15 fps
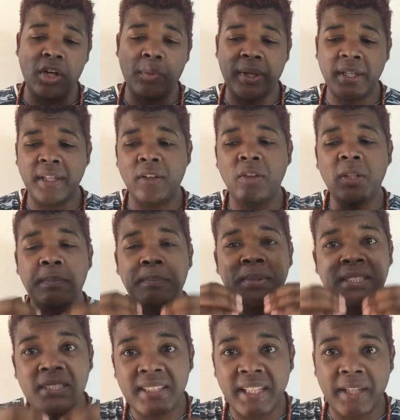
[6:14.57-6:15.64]
we can only
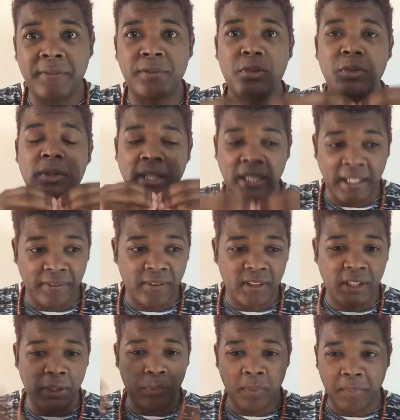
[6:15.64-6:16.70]
perceive to the level
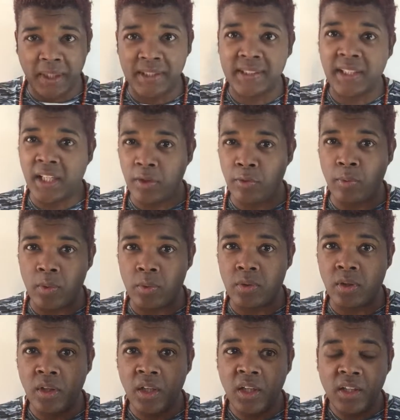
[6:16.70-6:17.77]
that we basically woke.